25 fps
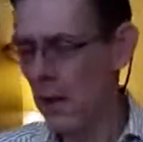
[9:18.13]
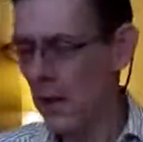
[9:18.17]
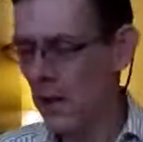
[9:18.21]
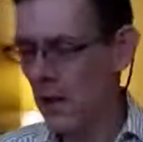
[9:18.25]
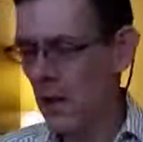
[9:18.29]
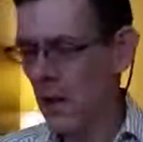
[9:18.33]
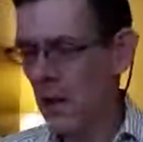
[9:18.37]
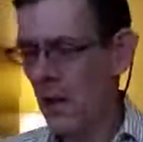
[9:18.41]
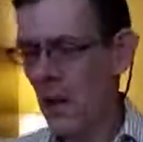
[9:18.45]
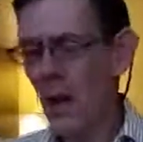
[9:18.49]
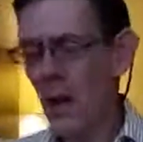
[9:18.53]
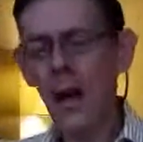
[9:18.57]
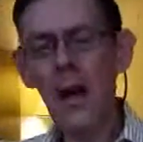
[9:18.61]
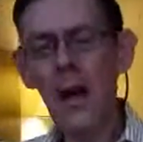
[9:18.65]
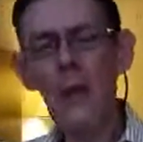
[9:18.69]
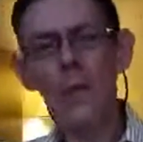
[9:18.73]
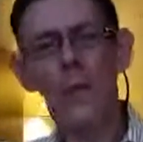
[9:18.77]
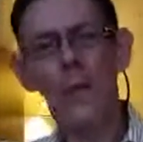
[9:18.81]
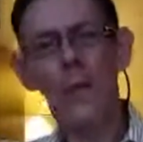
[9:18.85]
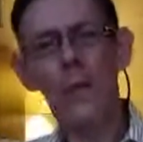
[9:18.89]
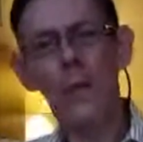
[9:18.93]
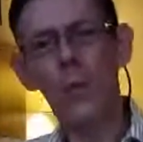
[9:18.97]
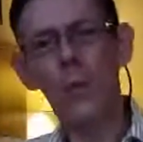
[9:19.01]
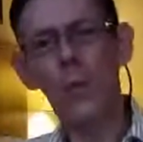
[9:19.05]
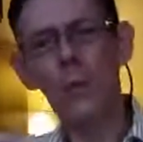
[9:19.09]
and the
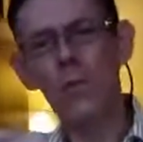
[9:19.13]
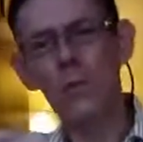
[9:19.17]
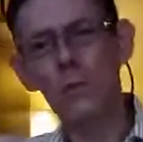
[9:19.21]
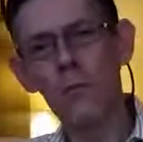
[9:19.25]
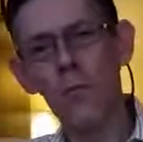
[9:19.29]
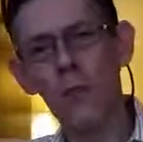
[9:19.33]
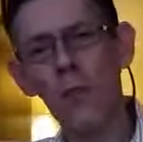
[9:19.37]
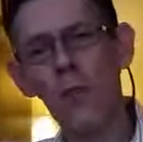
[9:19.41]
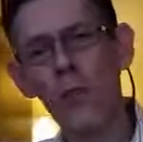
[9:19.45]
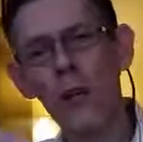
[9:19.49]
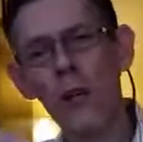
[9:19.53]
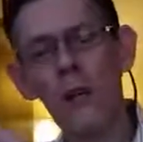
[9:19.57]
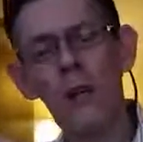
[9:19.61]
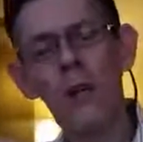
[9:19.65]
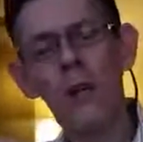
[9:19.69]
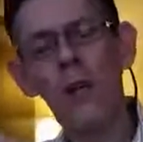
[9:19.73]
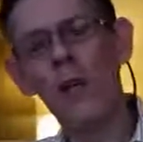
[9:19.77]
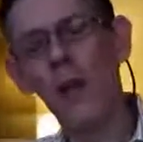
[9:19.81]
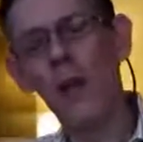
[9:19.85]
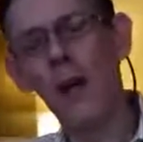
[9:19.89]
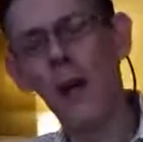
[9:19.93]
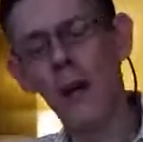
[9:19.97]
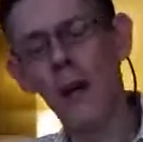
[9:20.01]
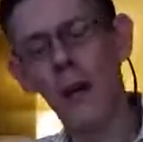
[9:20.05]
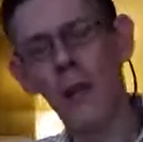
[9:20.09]
life that was born
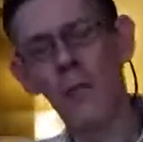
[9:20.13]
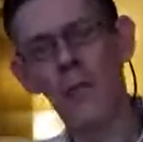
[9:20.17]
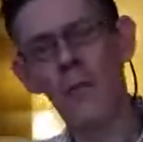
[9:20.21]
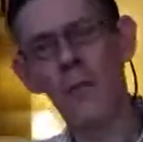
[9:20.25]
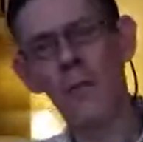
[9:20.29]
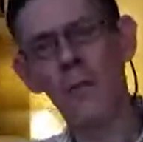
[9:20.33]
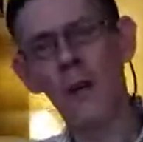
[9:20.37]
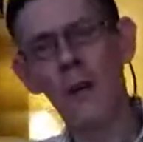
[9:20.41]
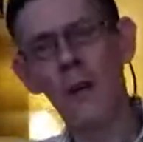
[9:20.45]
into Adam